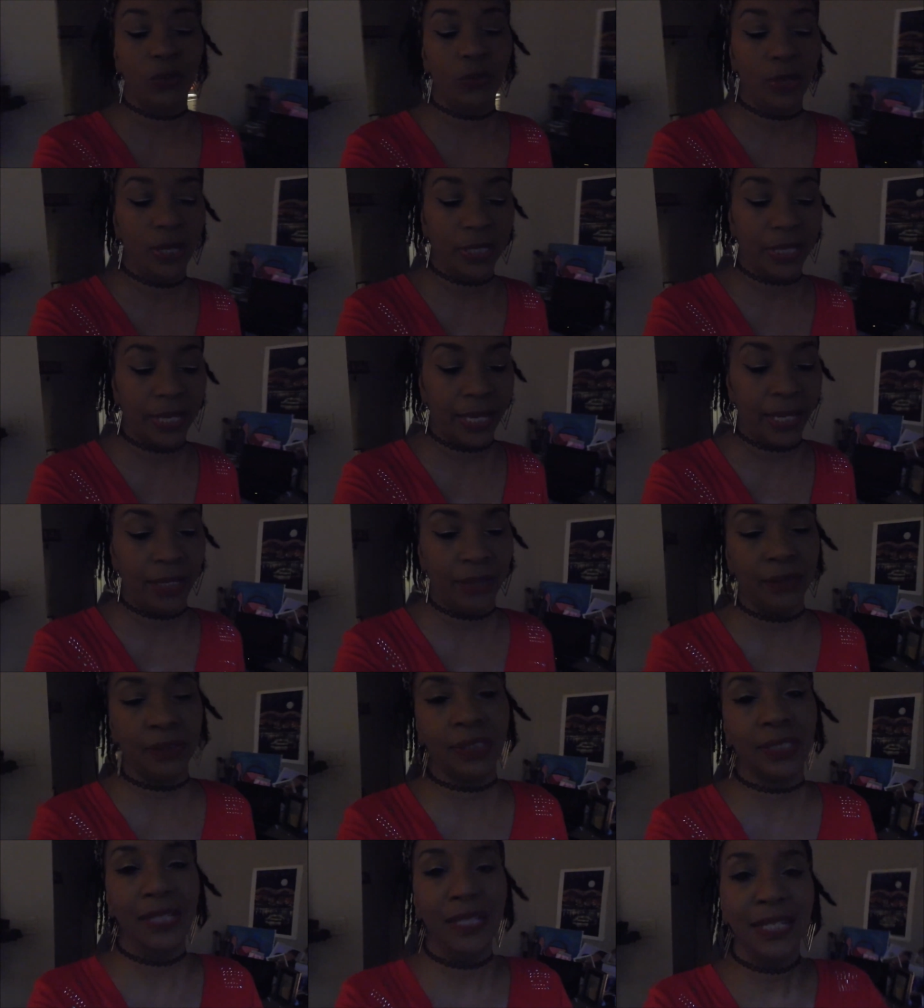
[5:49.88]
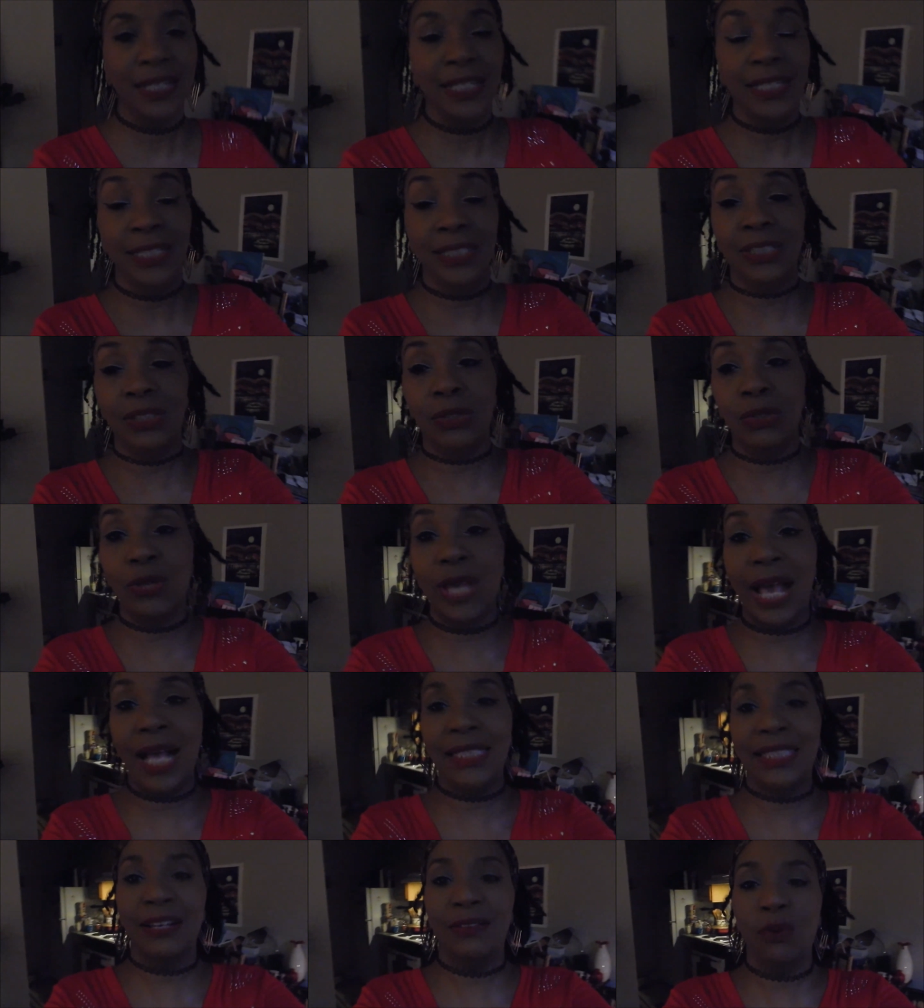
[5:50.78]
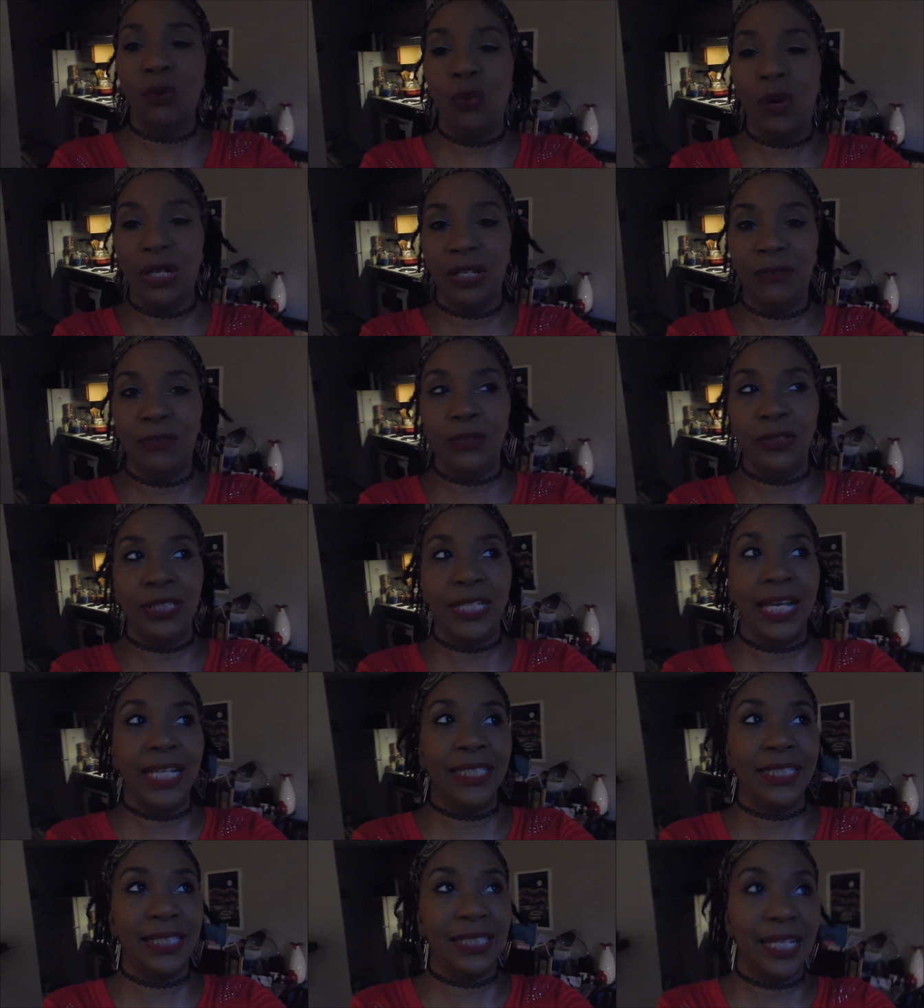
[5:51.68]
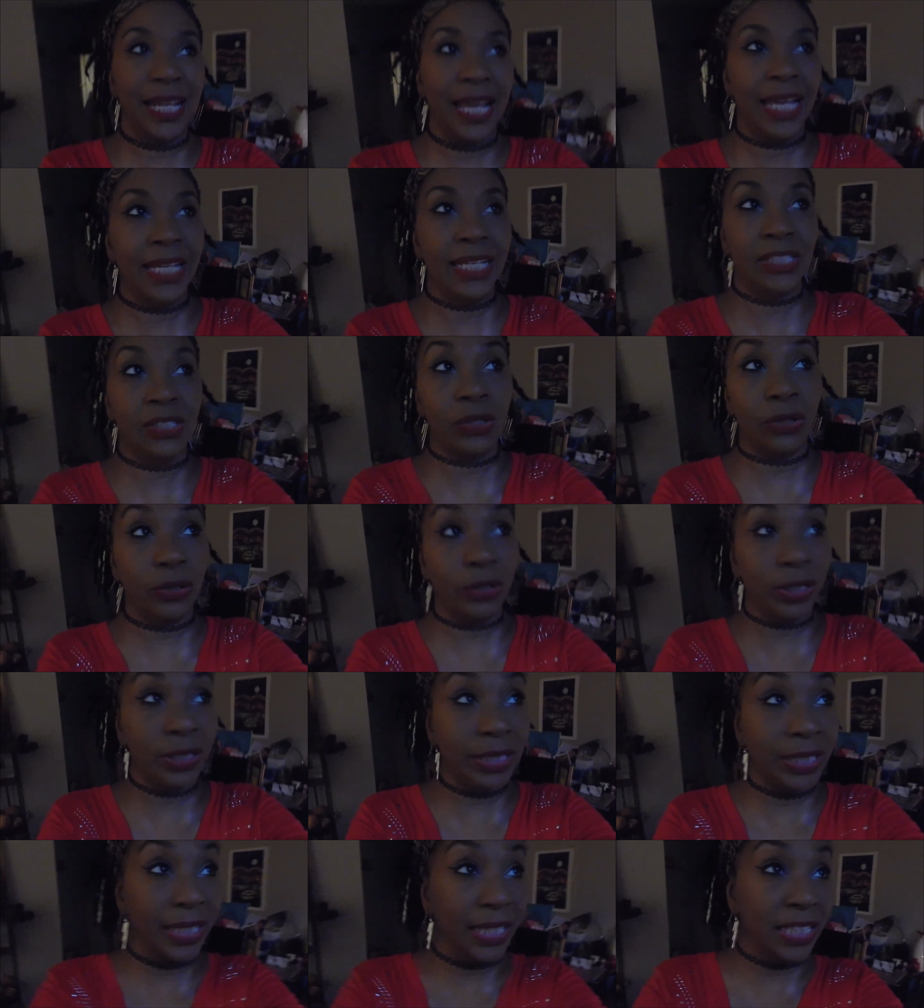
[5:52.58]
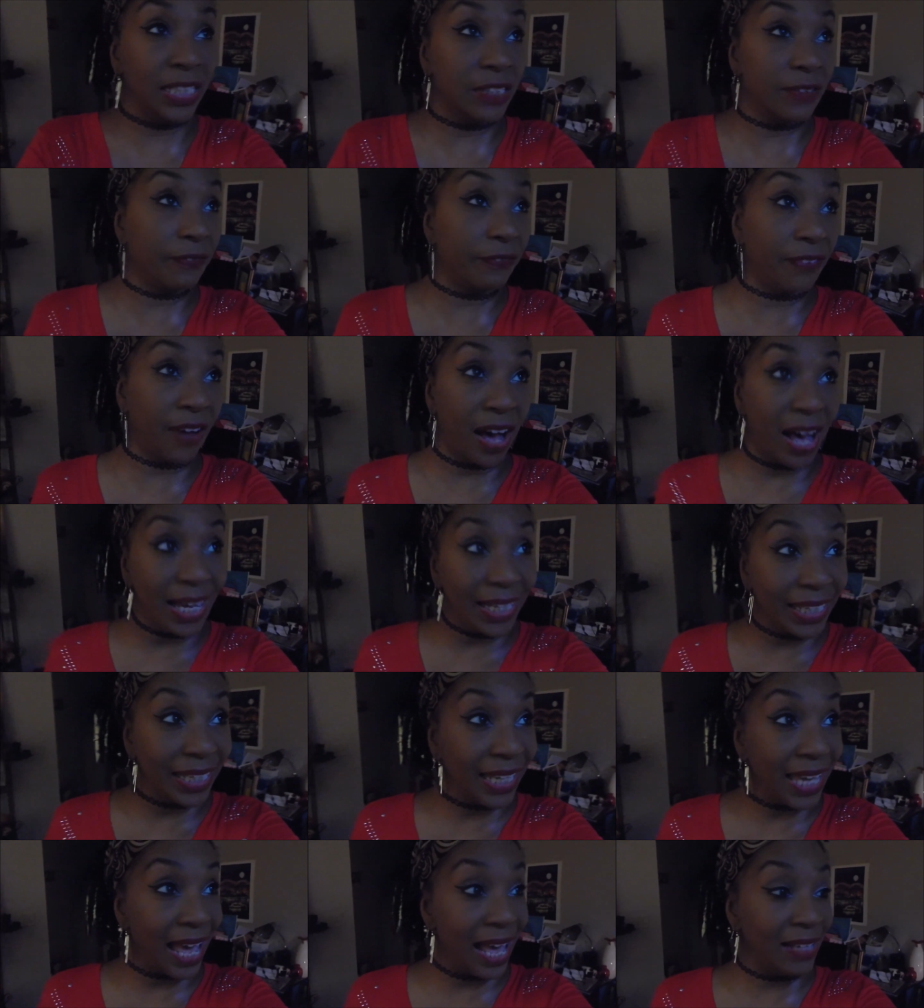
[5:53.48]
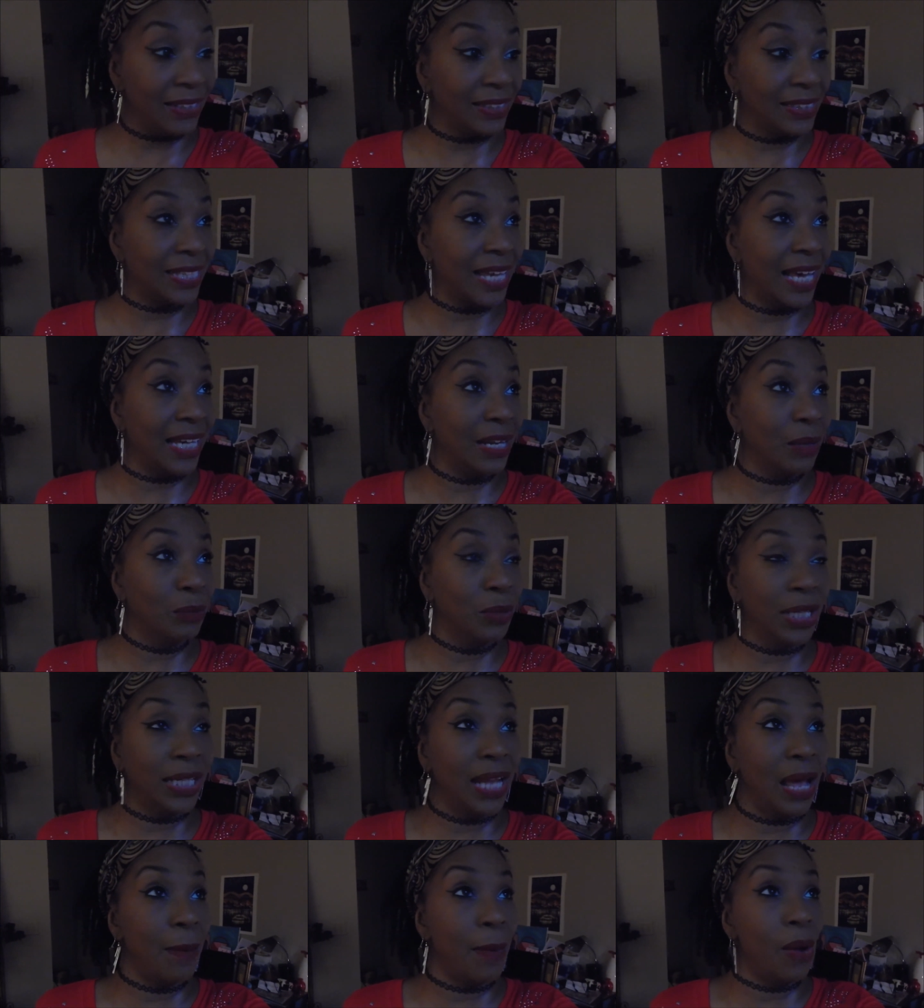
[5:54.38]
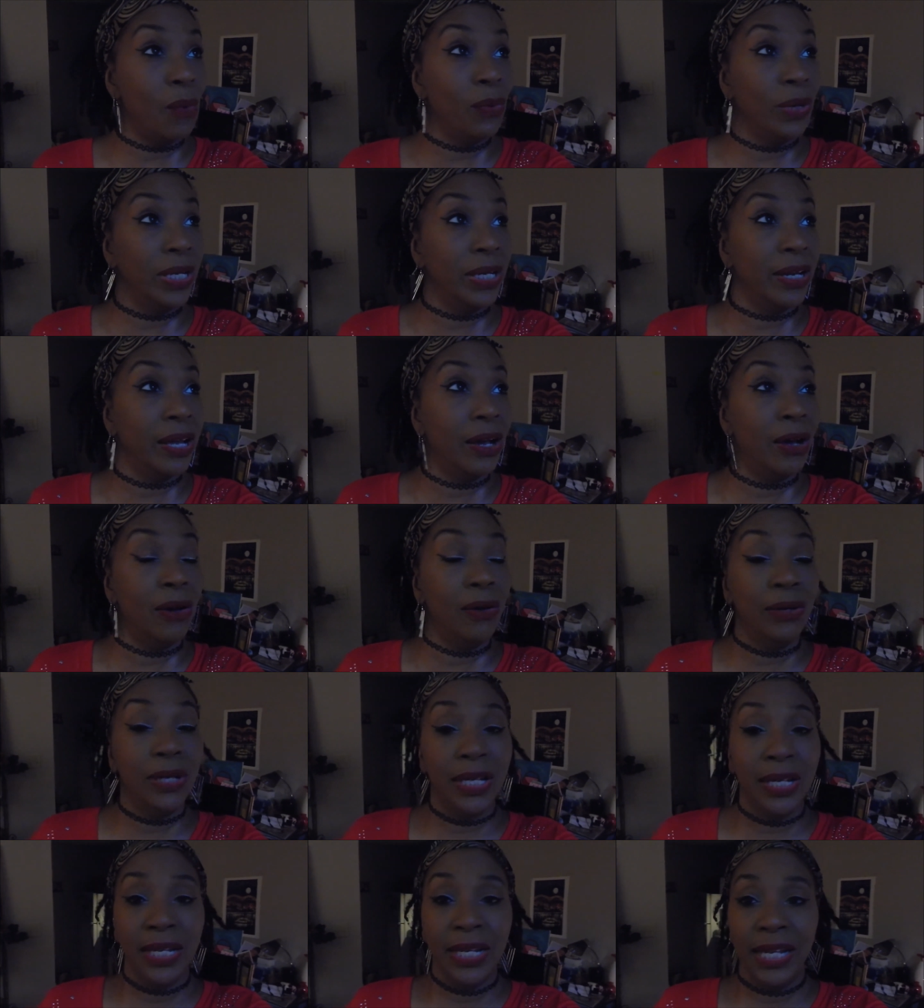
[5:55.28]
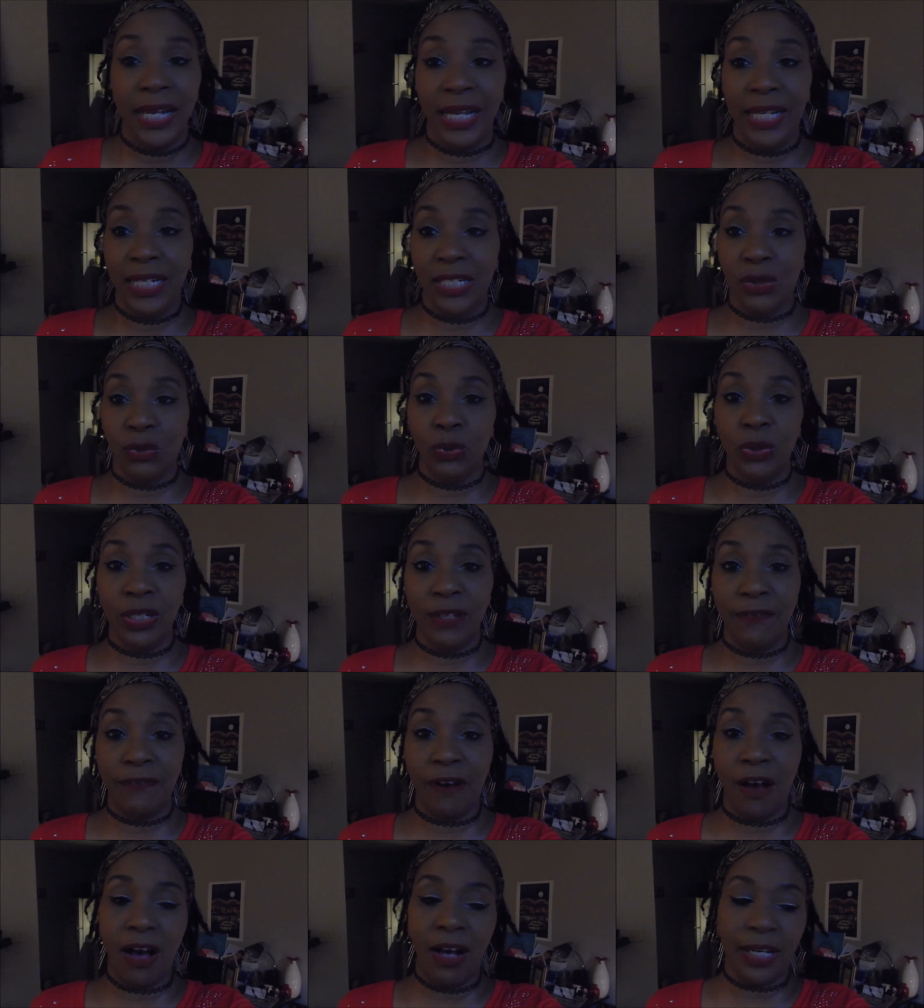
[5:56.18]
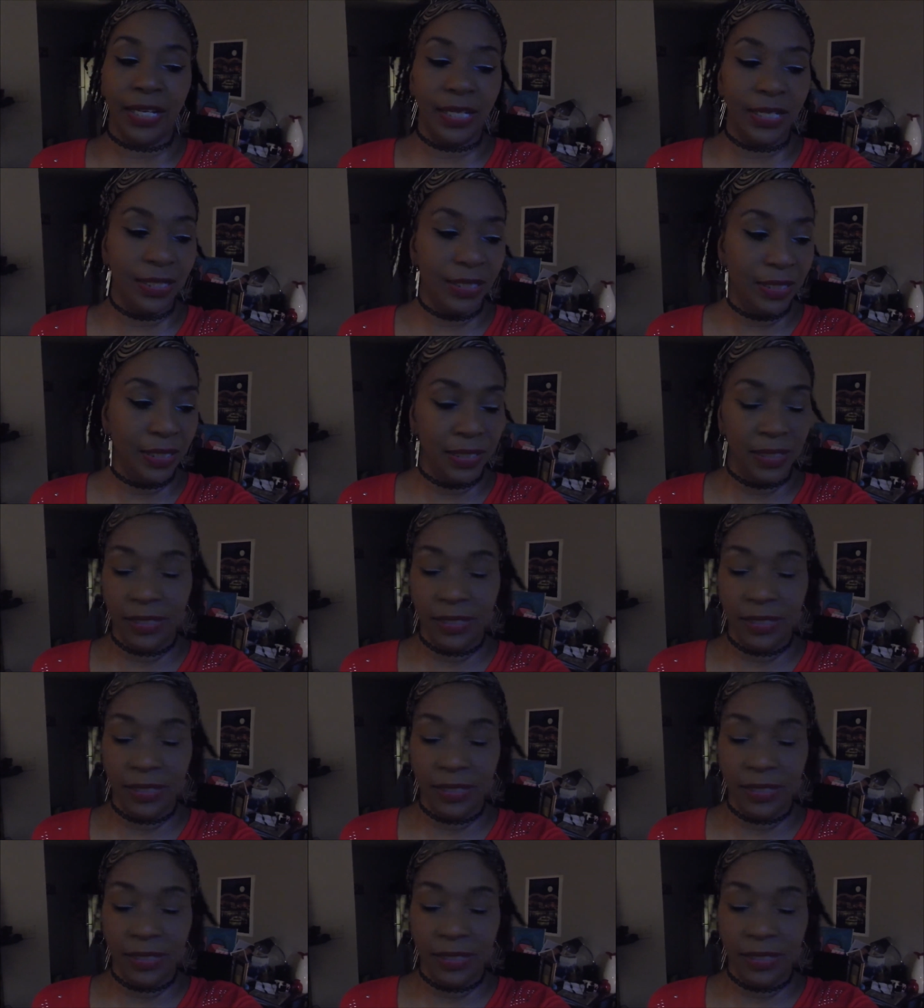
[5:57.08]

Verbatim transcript: what counts. So you guys have a wonderful day today. It's early. It's foggy outside. I'm looking out my window and it's really foggy.